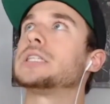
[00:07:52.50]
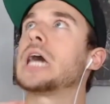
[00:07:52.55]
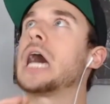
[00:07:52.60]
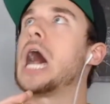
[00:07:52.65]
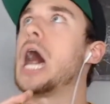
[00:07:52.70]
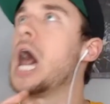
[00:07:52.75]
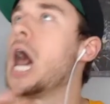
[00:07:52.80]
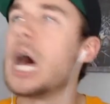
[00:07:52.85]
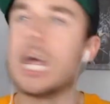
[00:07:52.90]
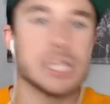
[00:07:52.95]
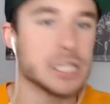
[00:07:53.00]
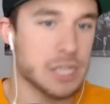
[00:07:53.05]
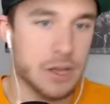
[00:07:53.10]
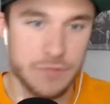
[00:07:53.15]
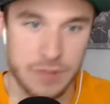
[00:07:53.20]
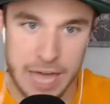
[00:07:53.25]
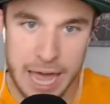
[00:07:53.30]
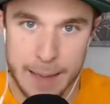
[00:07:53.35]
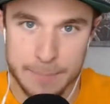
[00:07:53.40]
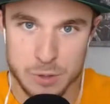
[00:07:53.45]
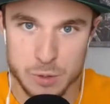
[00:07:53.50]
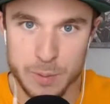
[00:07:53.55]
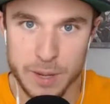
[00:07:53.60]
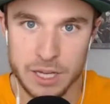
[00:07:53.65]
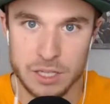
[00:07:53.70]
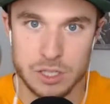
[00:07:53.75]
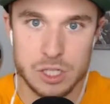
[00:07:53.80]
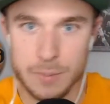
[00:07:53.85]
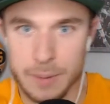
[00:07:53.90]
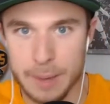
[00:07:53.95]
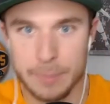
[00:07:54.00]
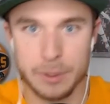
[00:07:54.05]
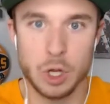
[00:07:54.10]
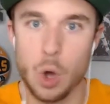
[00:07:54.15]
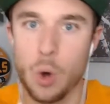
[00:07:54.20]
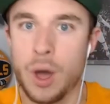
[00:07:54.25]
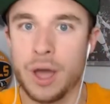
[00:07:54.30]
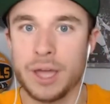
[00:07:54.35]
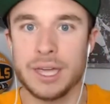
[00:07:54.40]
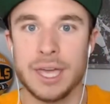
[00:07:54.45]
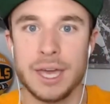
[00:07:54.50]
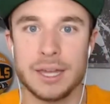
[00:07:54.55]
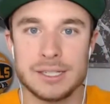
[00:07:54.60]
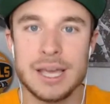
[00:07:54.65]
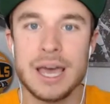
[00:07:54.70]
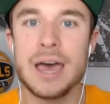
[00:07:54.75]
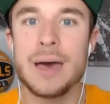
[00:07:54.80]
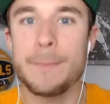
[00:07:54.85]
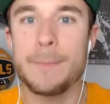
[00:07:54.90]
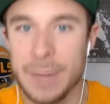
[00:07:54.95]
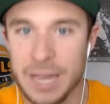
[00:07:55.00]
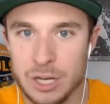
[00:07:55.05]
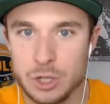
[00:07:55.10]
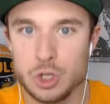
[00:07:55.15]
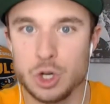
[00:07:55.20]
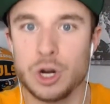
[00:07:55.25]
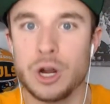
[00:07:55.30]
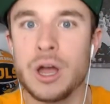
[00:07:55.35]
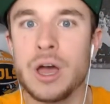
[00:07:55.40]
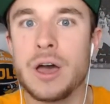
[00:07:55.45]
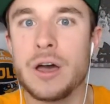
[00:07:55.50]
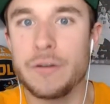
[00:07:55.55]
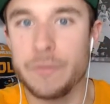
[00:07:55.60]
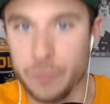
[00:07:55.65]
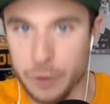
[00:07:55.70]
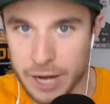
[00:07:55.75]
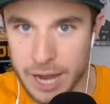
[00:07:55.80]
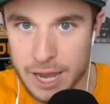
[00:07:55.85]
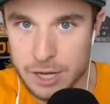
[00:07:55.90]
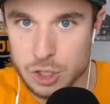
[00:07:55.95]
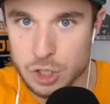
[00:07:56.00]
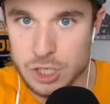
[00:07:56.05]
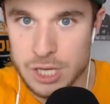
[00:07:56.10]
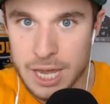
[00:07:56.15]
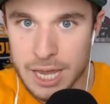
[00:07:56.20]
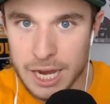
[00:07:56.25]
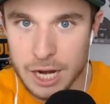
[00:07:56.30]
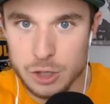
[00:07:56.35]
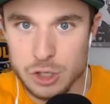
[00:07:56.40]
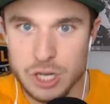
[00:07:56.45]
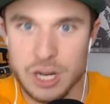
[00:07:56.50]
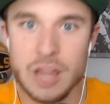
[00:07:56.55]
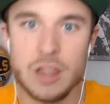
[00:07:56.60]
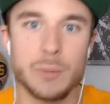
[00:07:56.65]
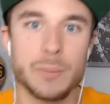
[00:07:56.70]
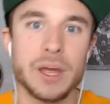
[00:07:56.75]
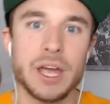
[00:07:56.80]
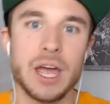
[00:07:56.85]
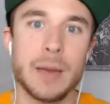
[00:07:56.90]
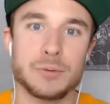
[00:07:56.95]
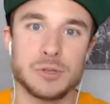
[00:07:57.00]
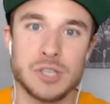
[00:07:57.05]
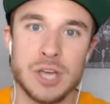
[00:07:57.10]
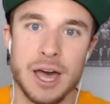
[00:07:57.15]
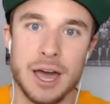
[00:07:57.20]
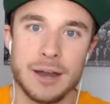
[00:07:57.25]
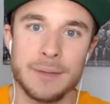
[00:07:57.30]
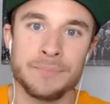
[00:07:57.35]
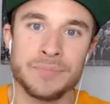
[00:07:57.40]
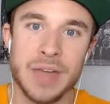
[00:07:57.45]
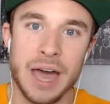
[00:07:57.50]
tons of cap space to be able to go out and get major free agents. Here's another big upside.